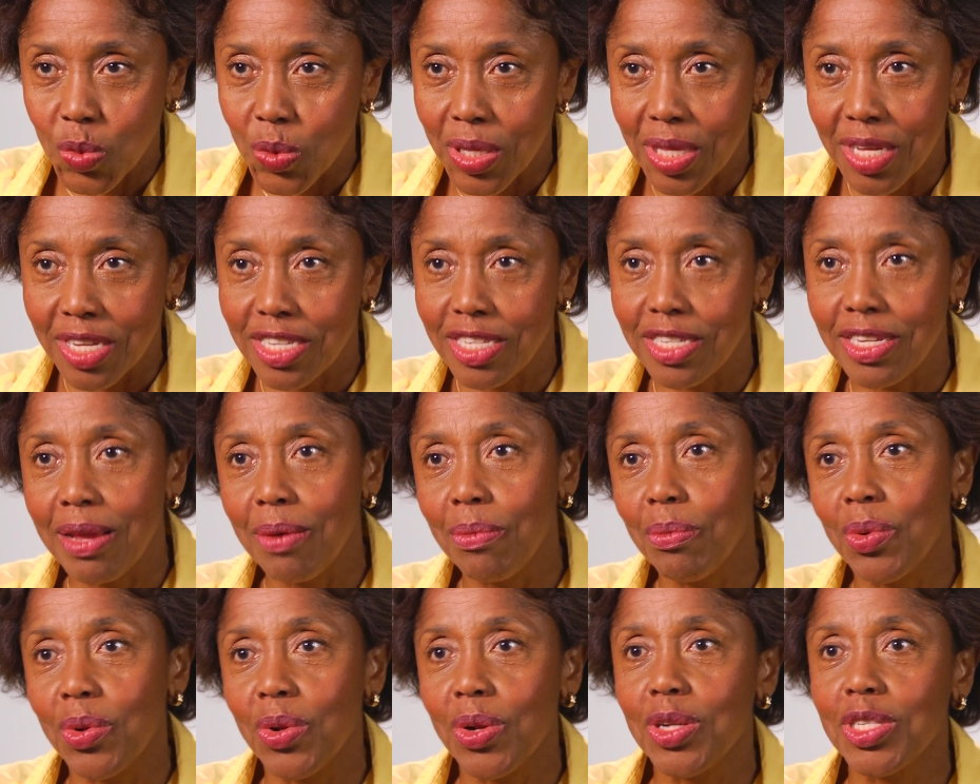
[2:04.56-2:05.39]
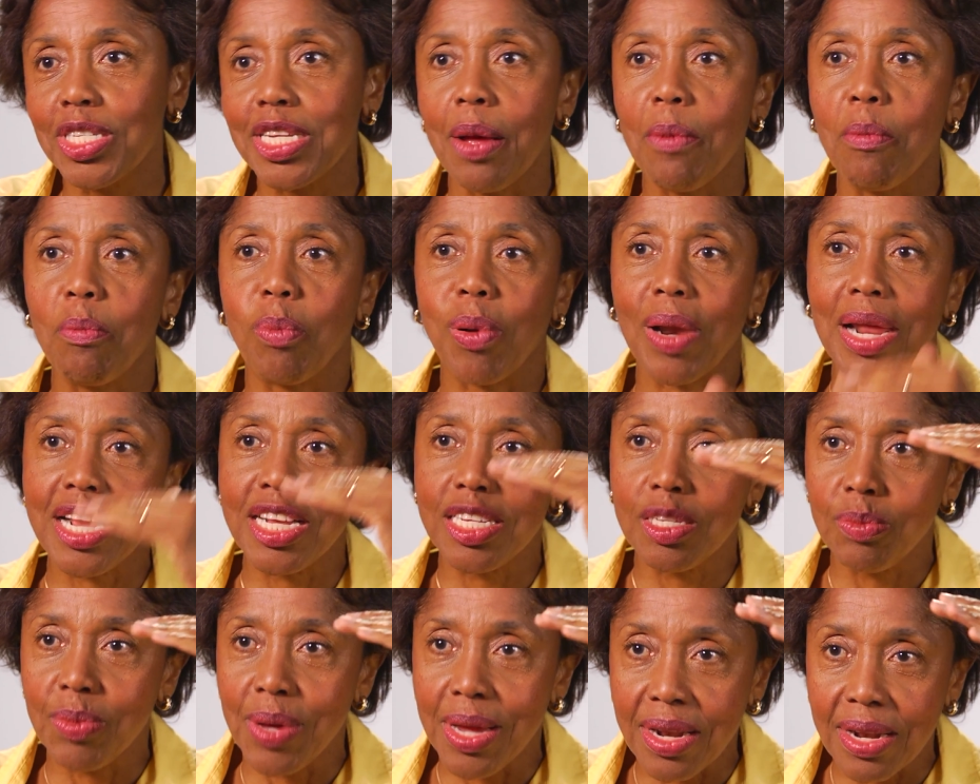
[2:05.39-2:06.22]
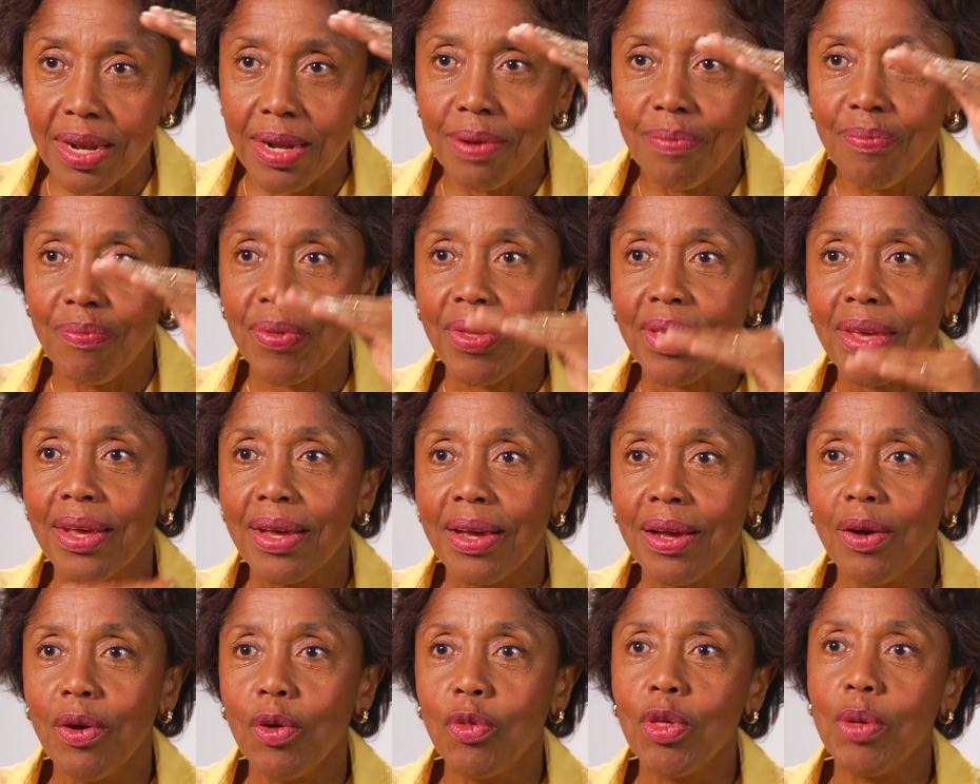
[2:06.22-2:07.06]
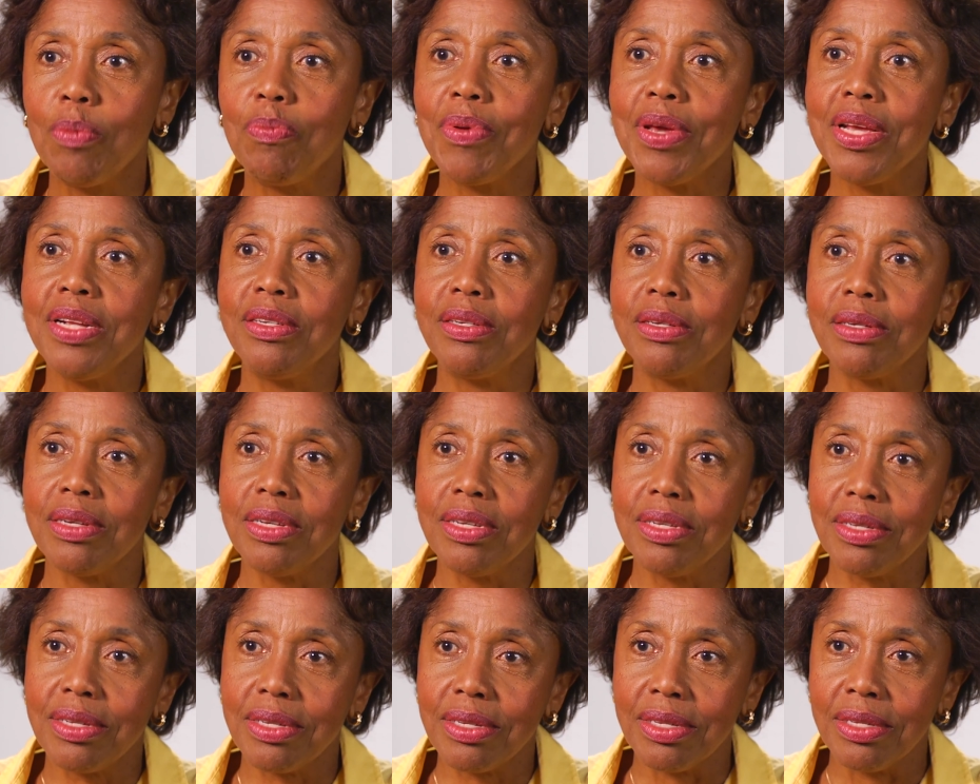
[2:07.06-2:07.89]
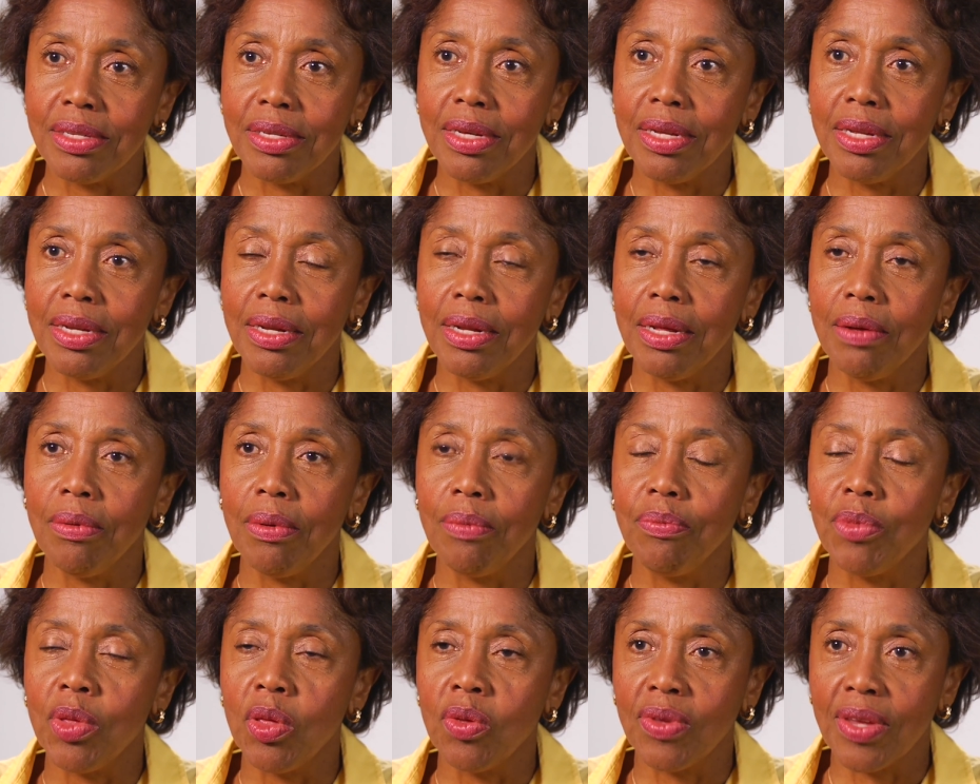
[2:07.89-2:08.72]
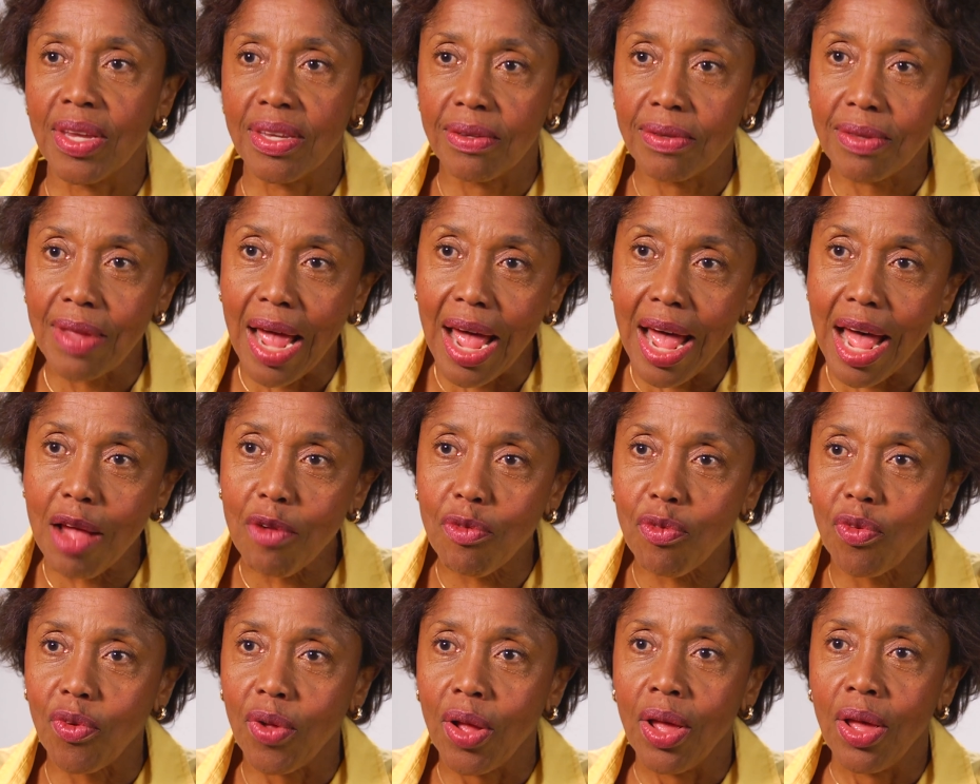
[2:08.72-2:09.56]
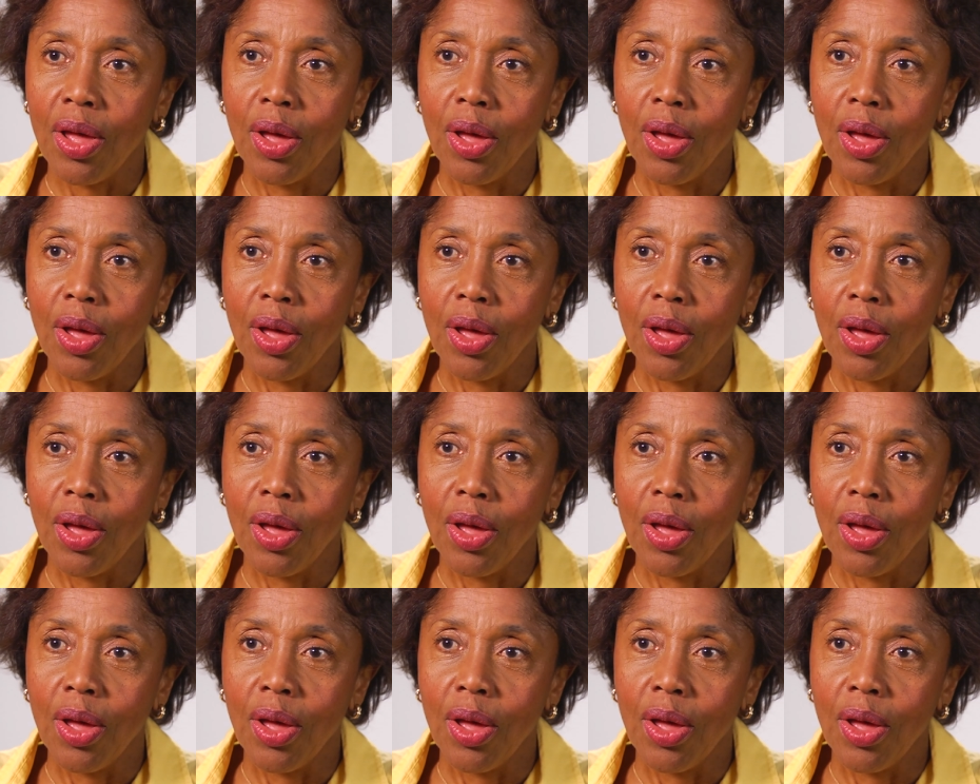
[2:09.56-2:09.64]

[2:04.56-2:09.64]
with the symbols and placement of the pitches in the music staff